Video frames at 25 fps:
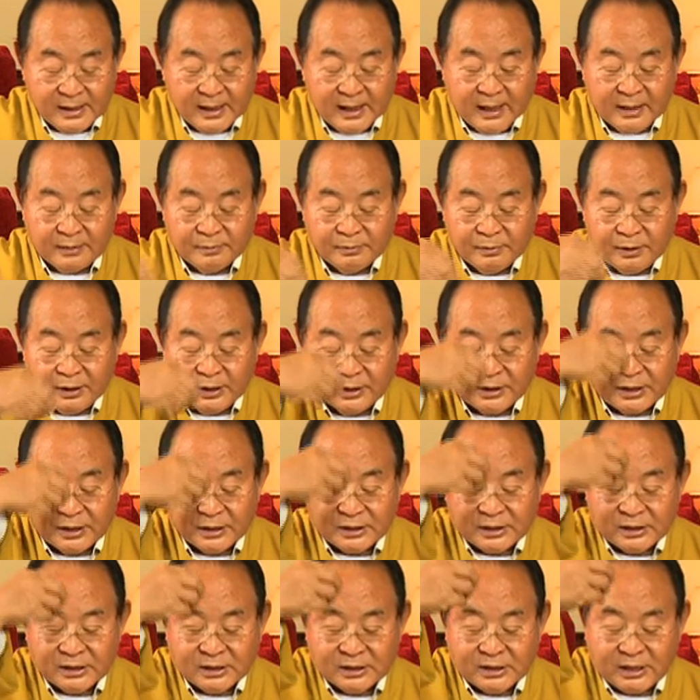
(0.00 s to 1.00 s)
and
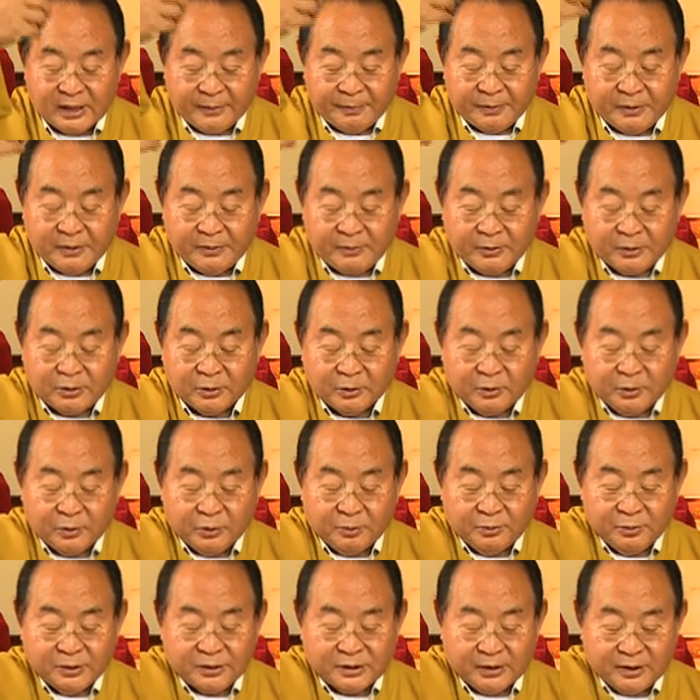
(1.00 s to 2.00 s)
merges inseparably with the
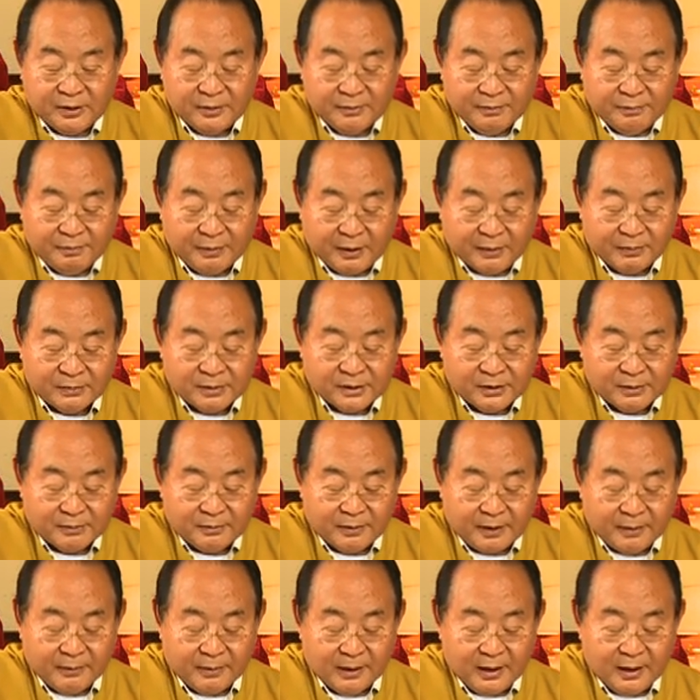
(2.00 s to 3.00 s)
Guru Rinpoche,
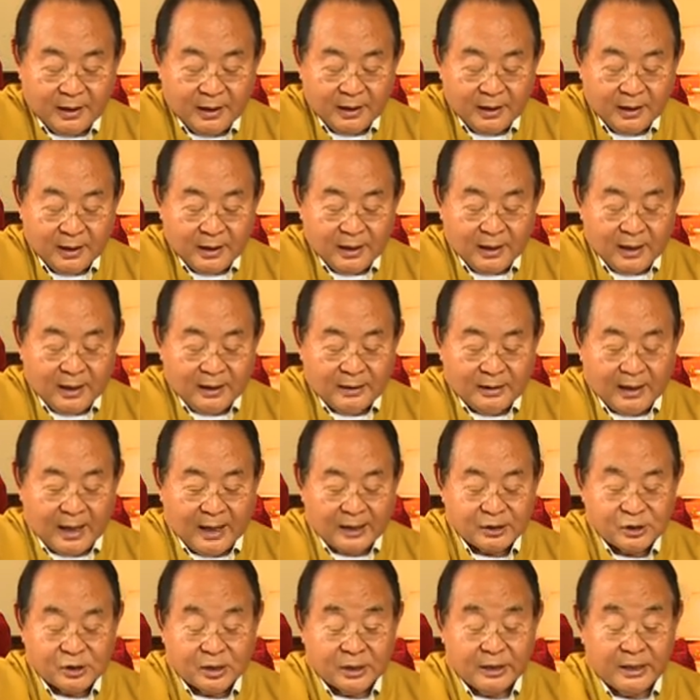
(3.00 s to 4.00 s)
Padmasambhava, and
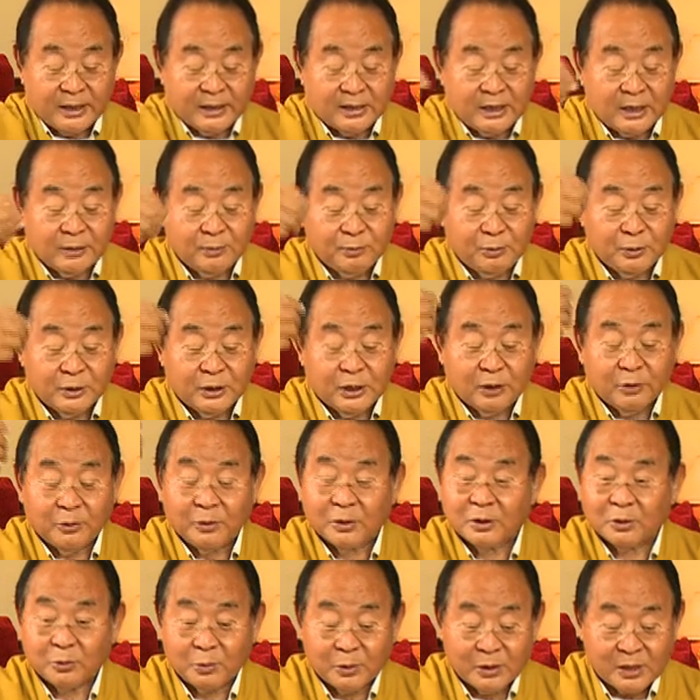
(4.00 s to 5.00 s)
I shall attain
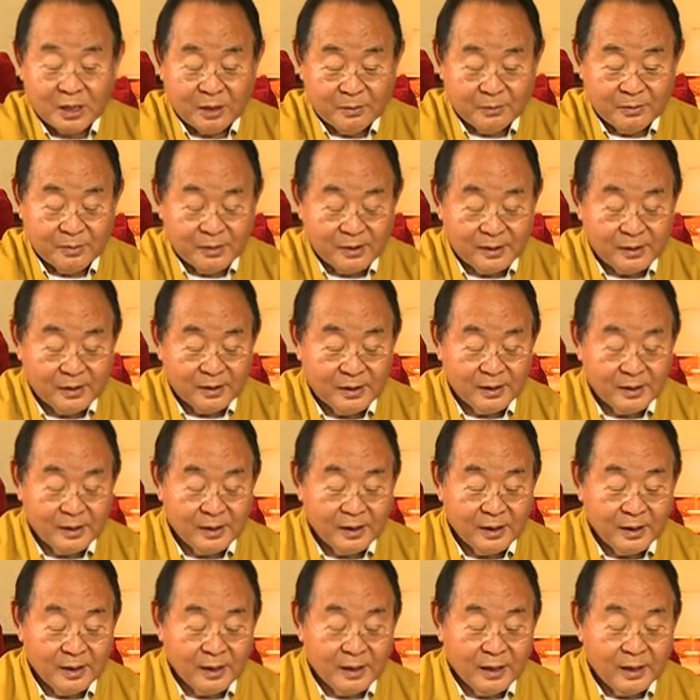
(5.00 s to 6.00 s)
Buddhahood with him.
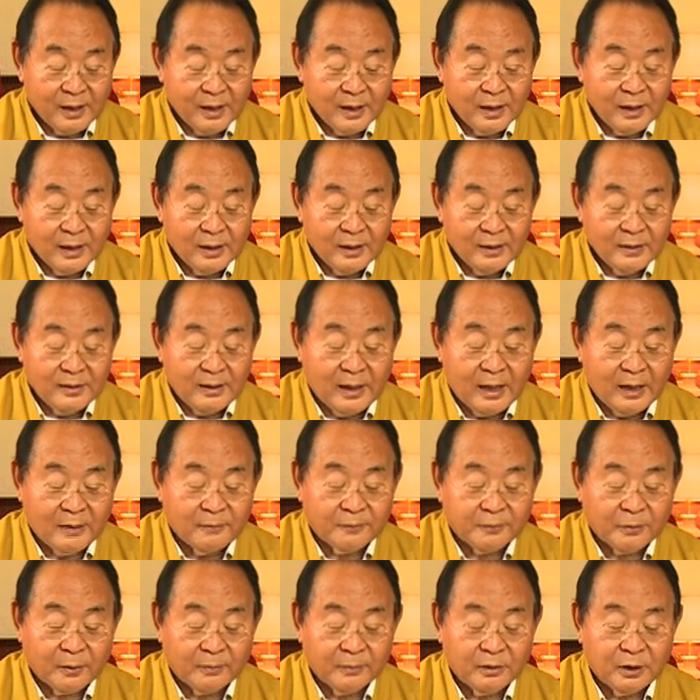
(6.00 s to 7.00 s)
Then
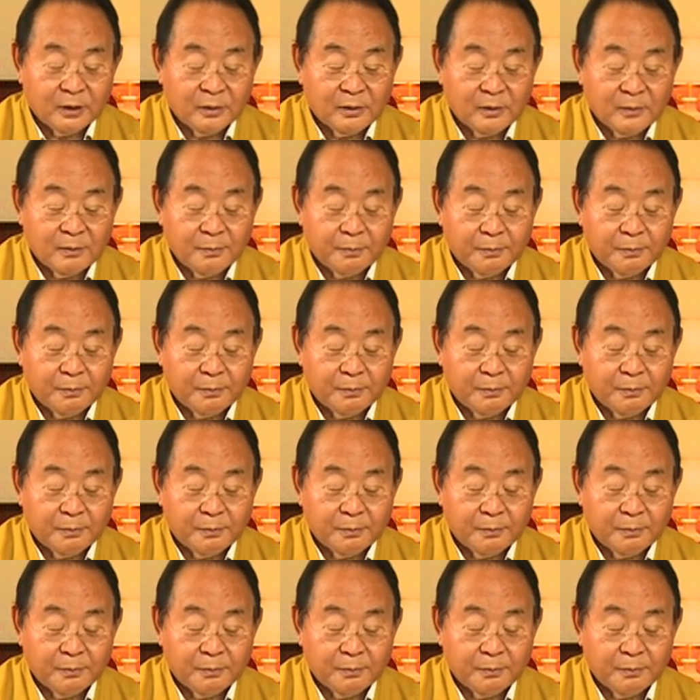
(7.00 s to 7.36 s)
from the